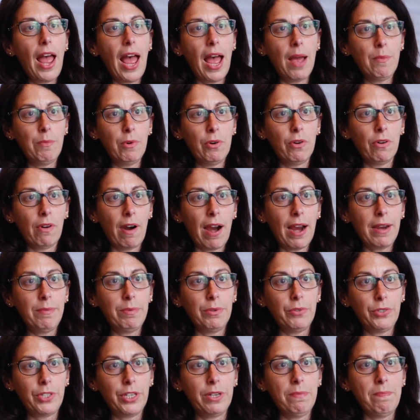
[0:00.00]
and we were
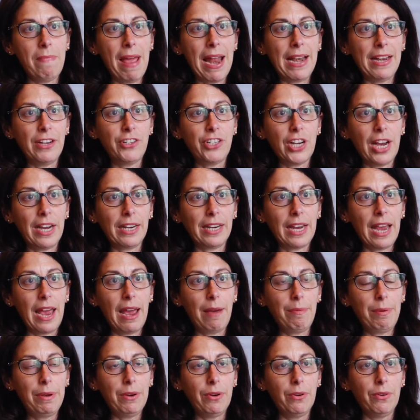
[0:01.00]
able to manage our
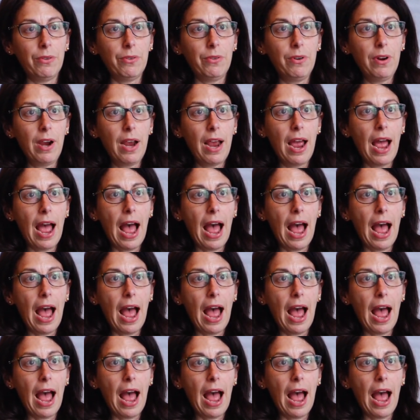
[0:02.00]
capital